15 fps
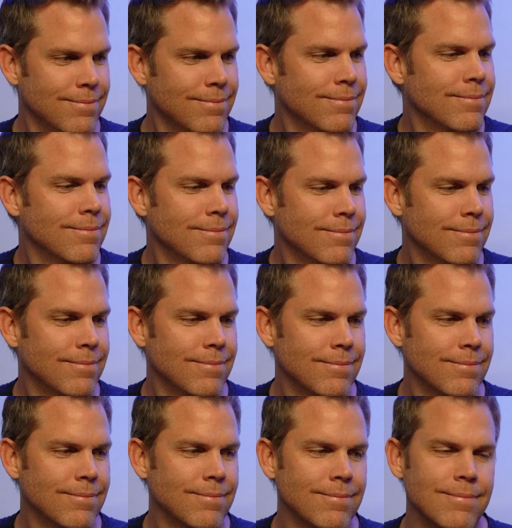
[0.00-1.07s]

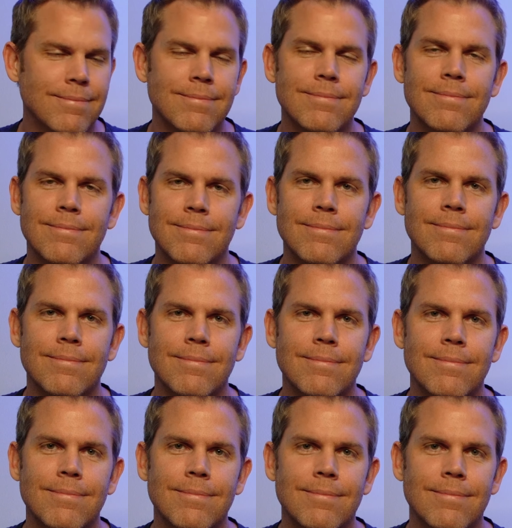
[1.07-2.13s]

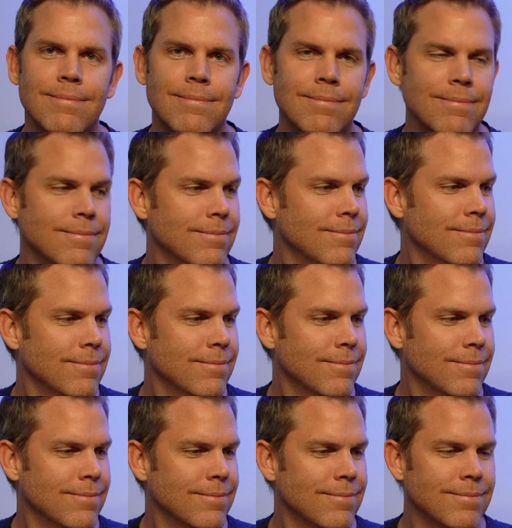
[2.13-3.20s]

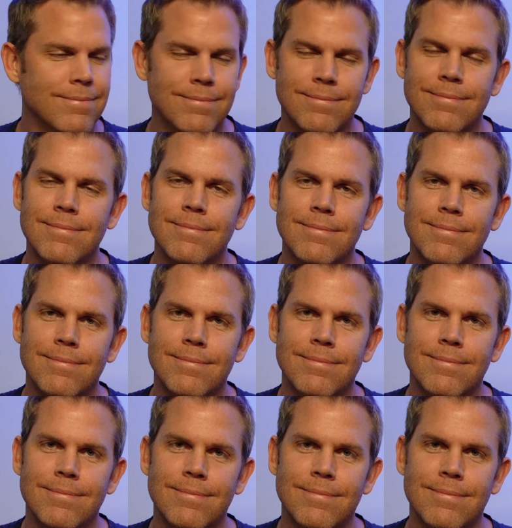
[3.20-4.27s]

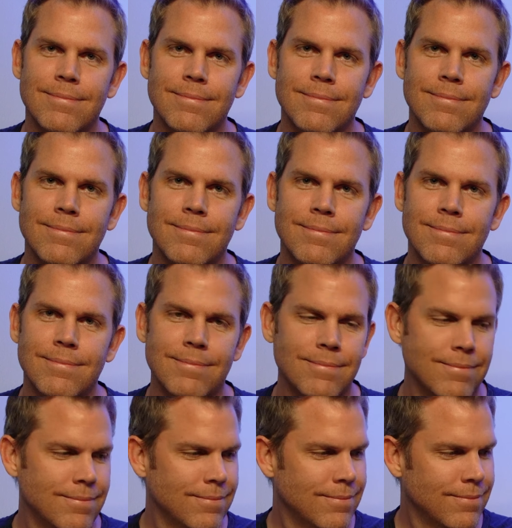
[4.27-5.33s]

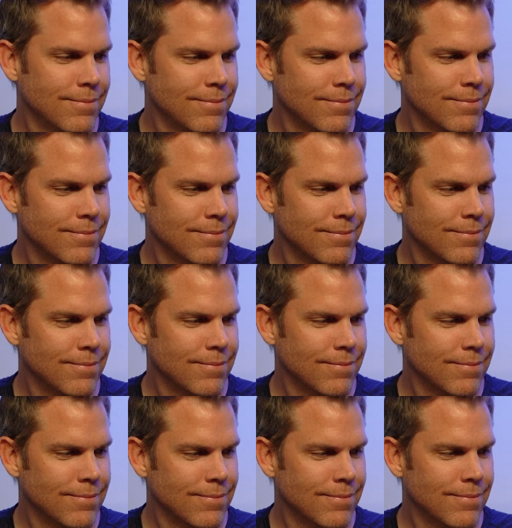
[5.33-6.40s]

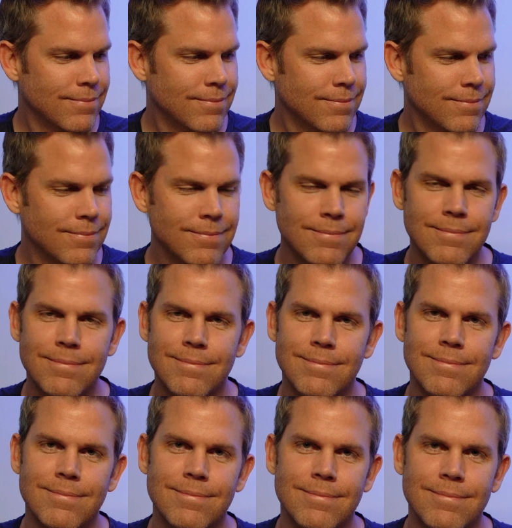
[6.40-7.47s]

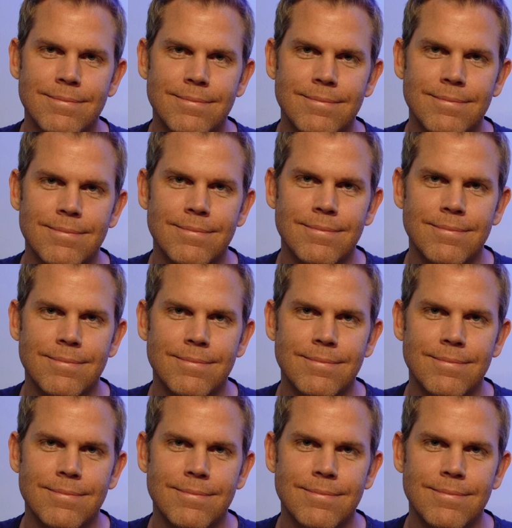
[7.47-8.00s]
The person shown says nothing.